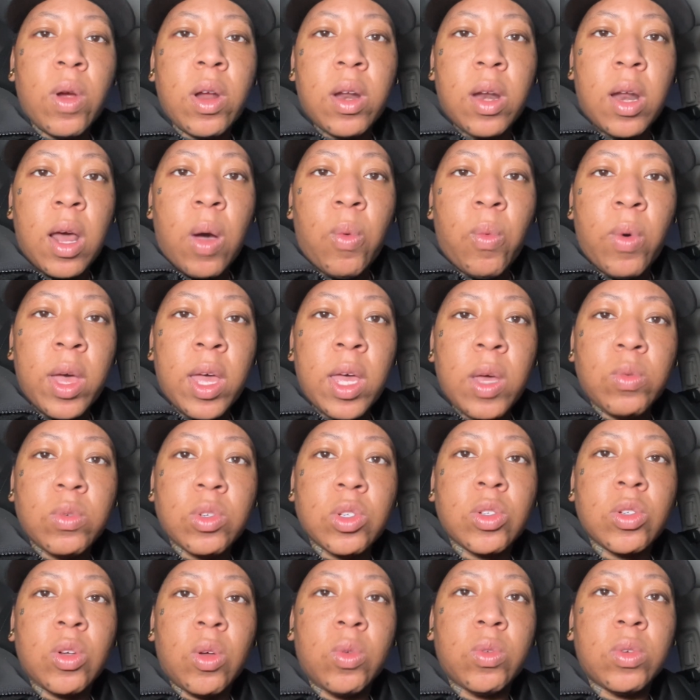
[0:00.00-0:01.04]
that I went, it was
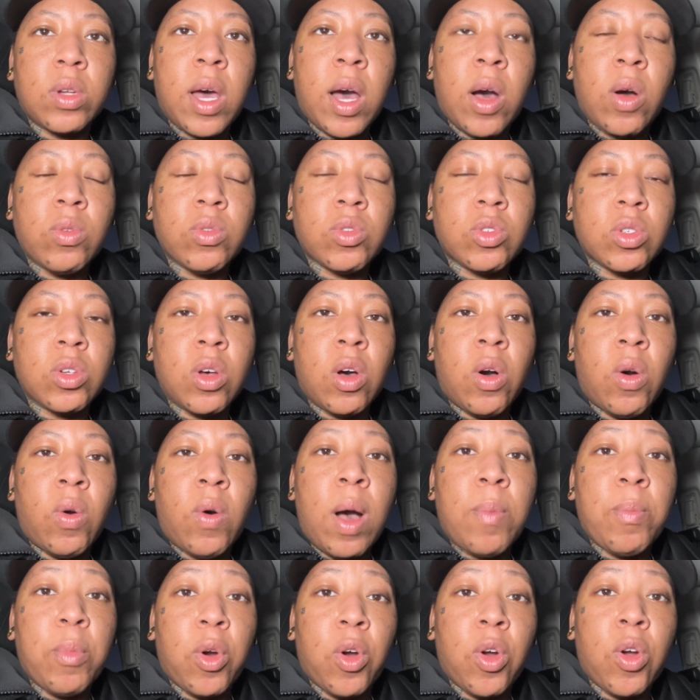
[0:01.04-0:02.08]
sold out. So
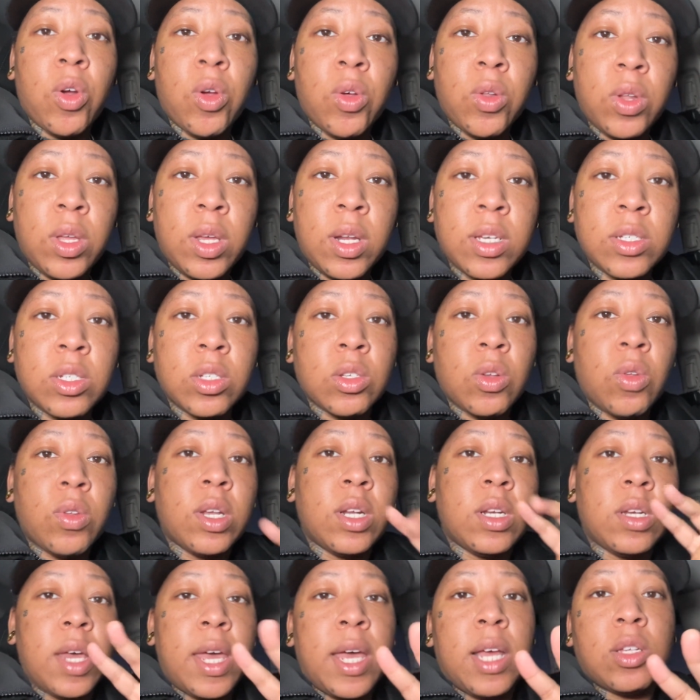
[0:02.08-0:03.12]
I'm early. This is only
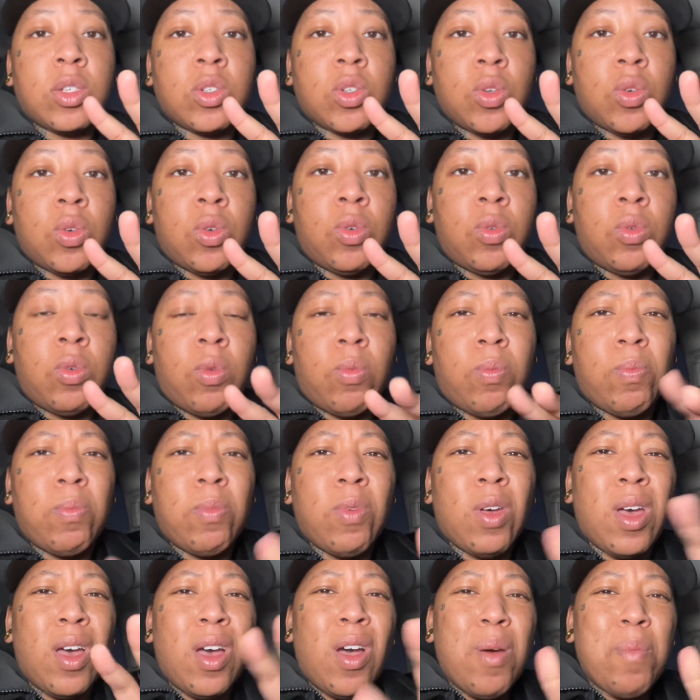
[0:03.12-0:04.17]
day two.
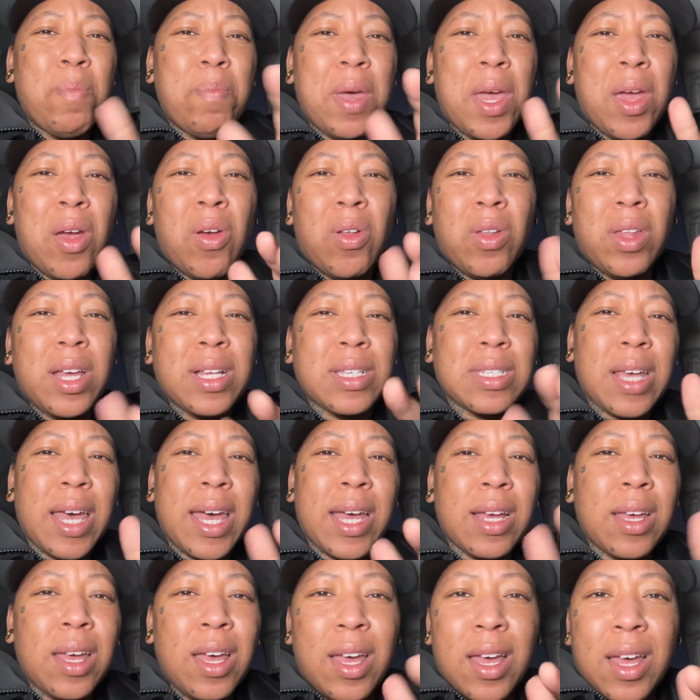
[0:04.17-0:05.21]
Barely. It's
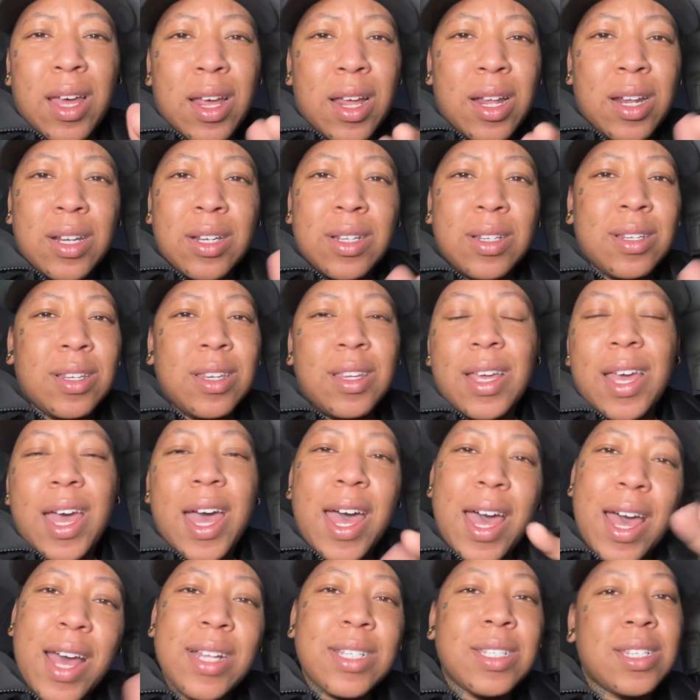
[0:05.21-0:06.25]
like, yeah,
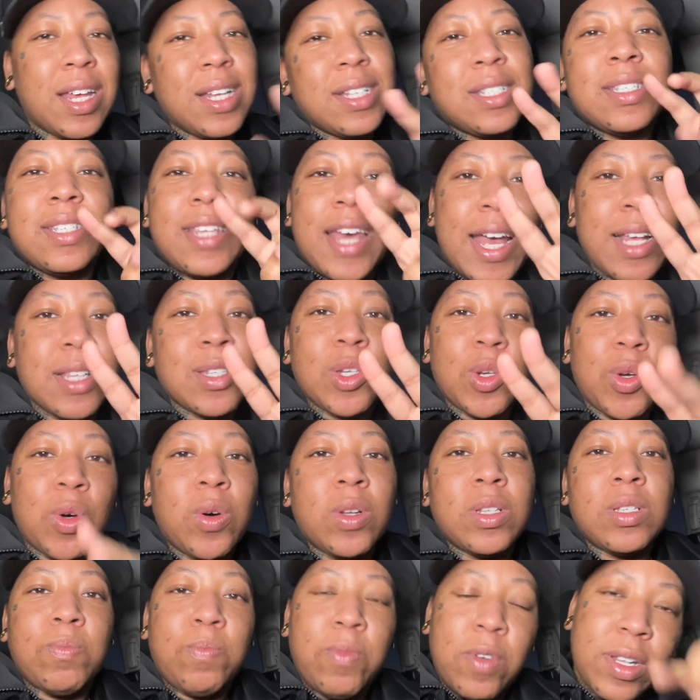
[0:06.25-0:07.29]
it's, it's day two.
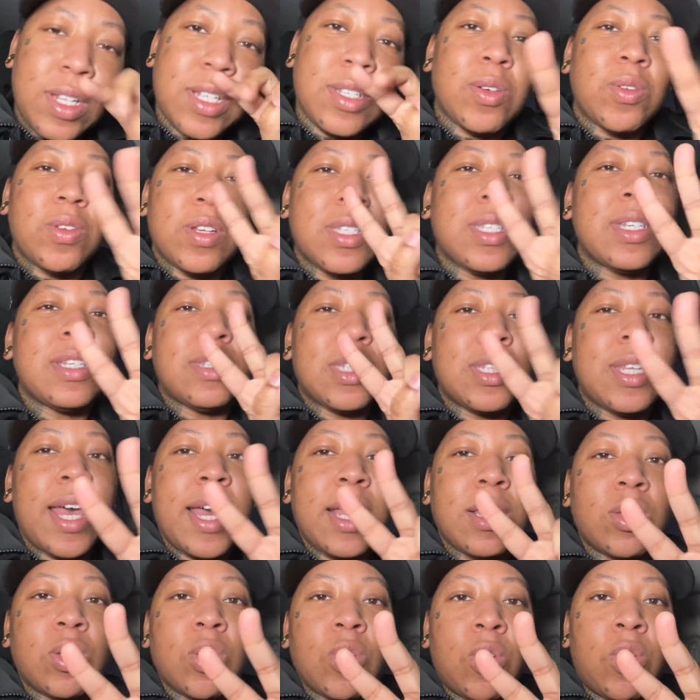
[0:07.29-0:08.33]
It's So this is day
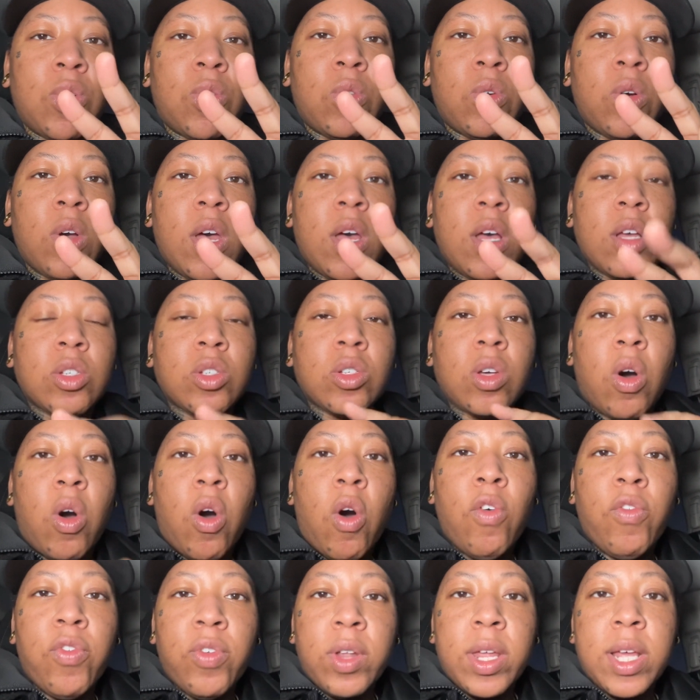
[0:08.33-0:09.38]
two. So
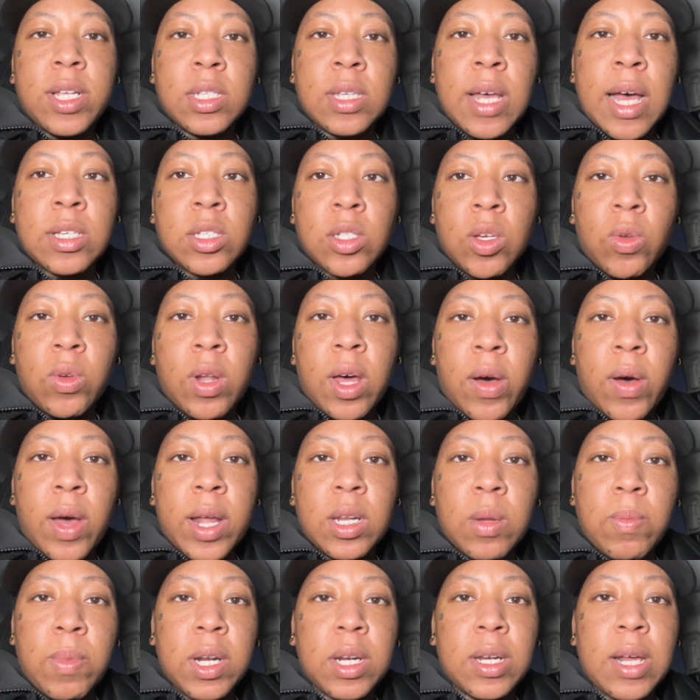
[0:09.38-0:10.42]
hopefully it's not sold out at the
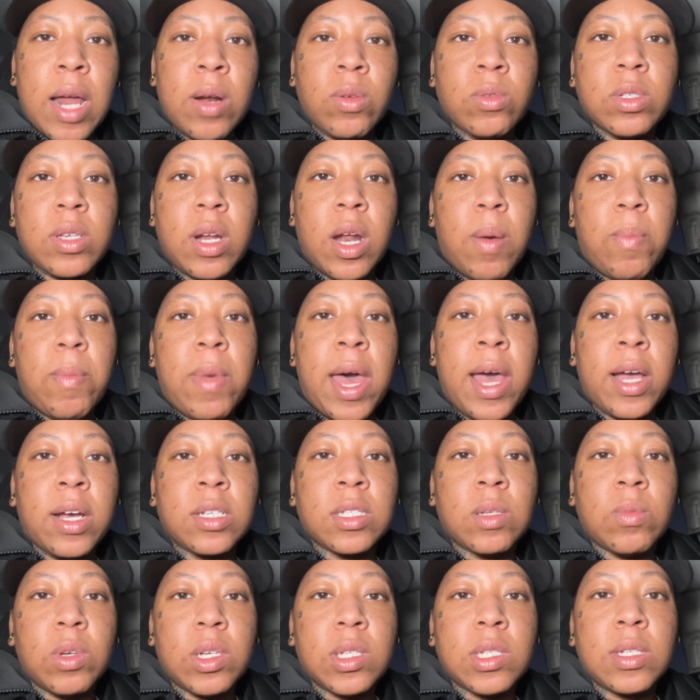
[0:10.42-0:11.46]
McDonald's that I'm at, because
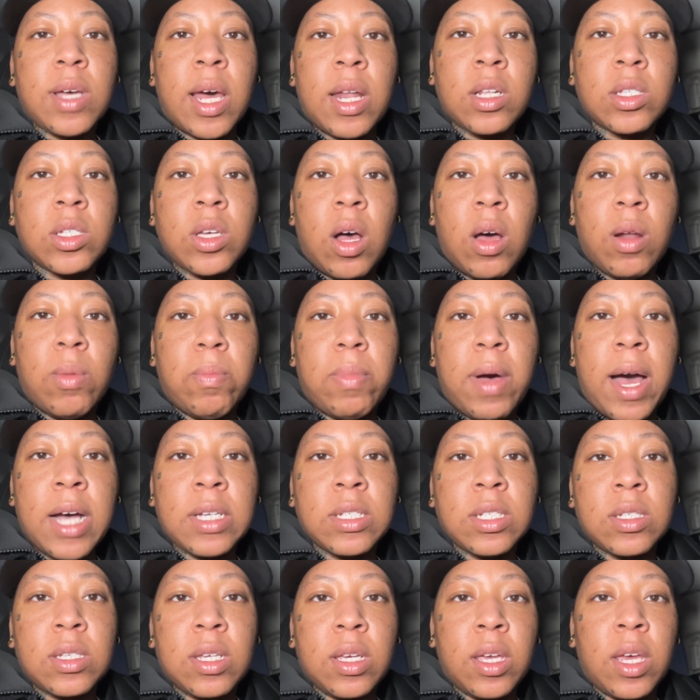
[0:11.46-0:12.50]
I'm excited to unbox
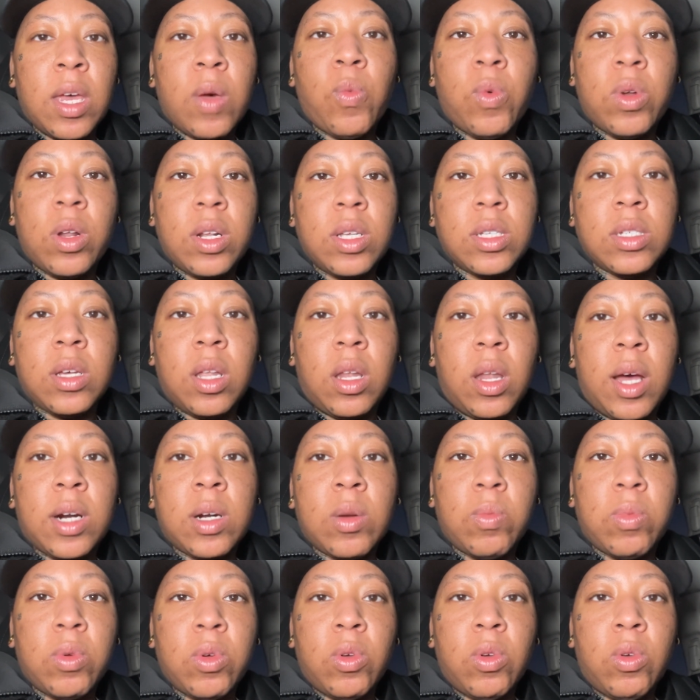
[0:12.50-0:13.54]
this and get one of these
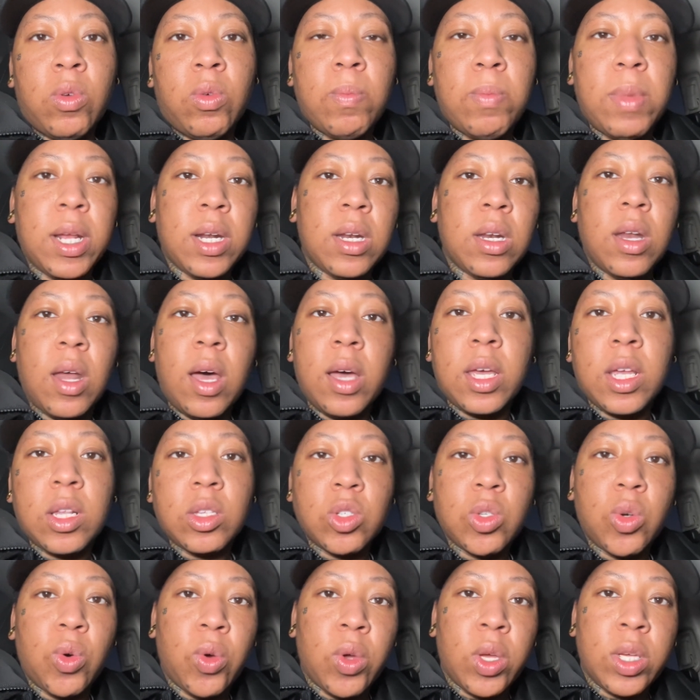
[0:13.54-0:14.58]
collectible McNugget
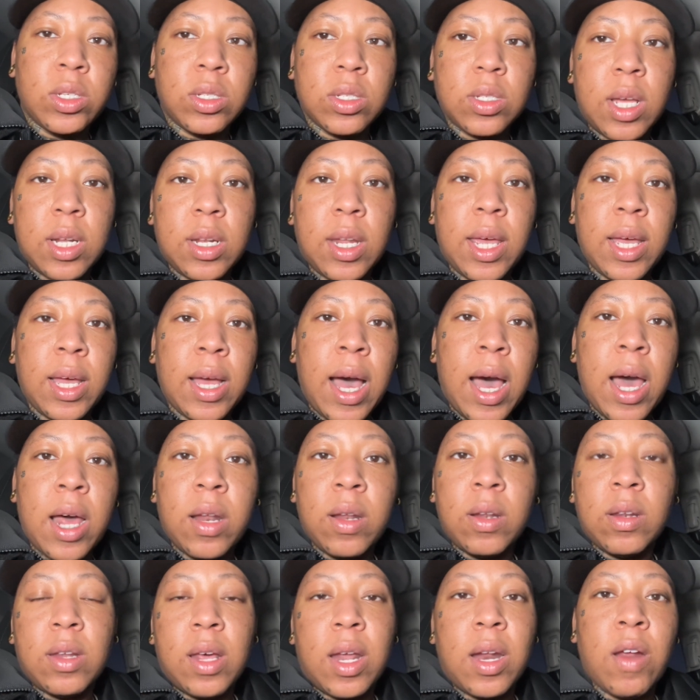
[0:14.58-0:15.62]
toys that they got
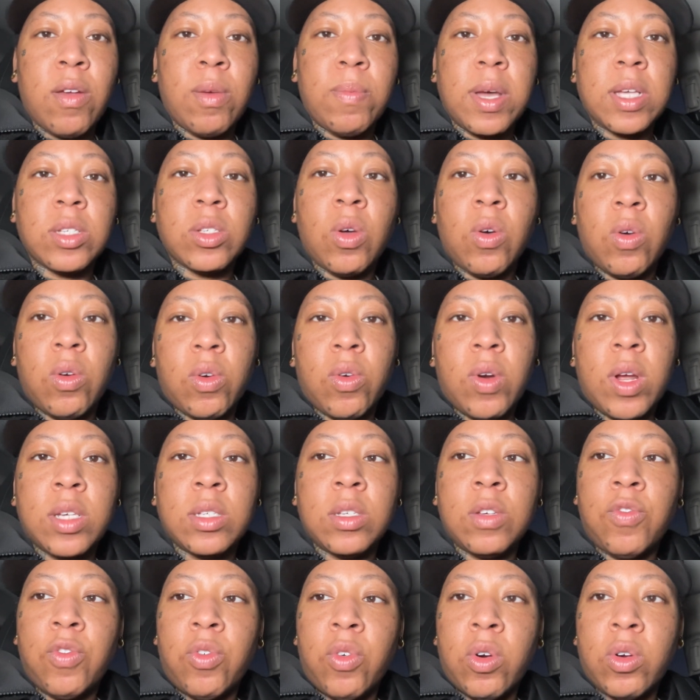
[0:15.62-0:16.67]
that everybody's going
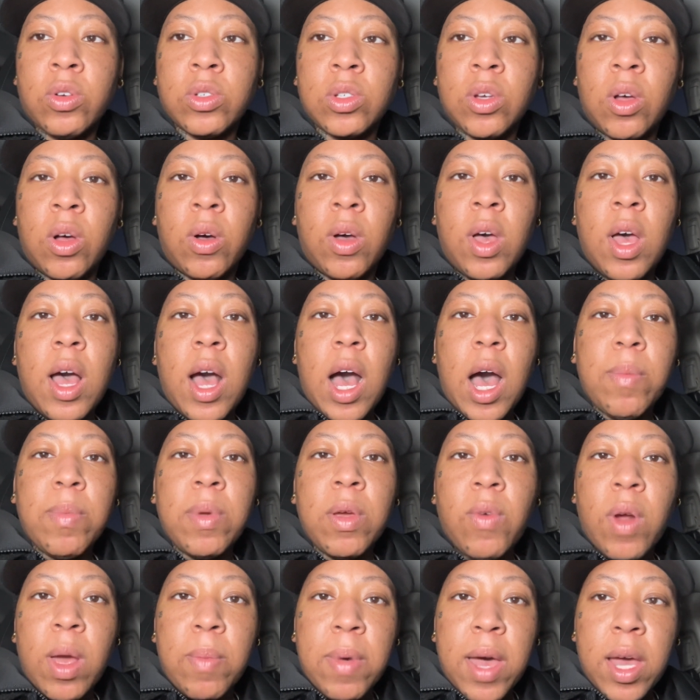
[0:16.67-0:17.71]
crazy for. So I'll be
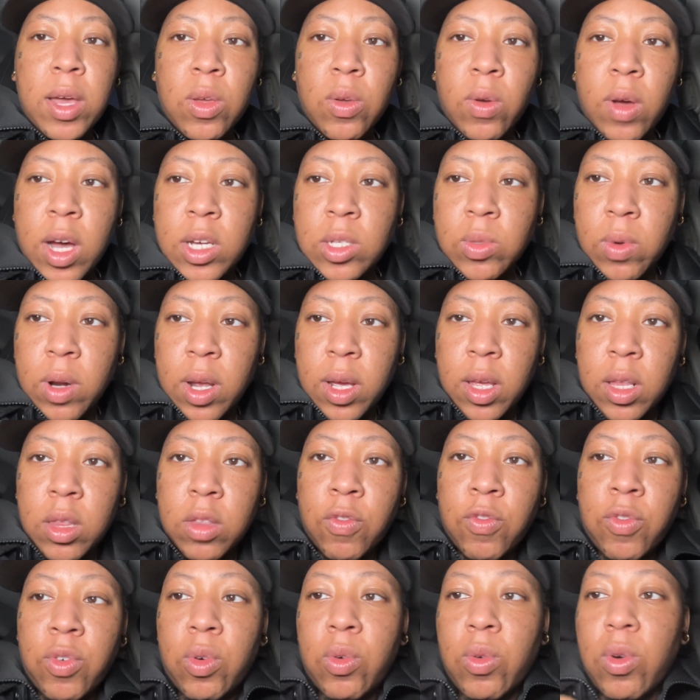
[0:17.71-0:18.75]
right back, you guys, when I get the
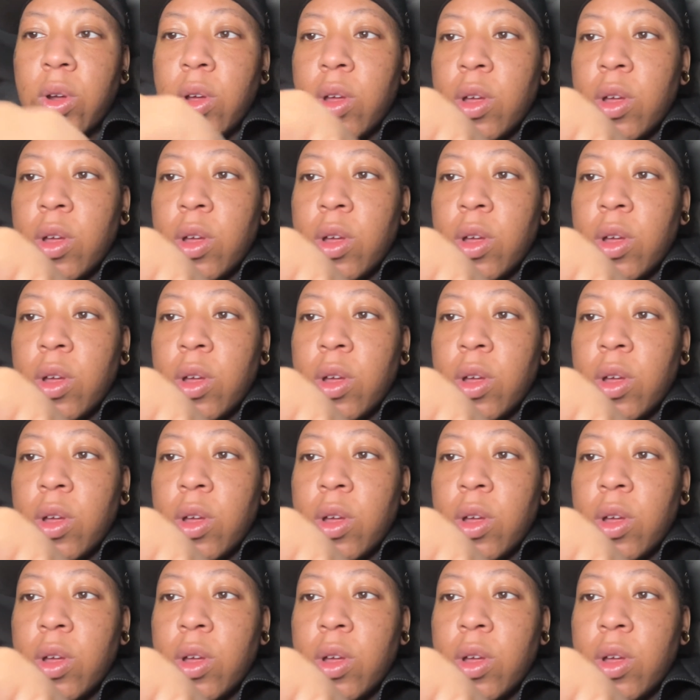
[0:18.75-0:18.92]
food.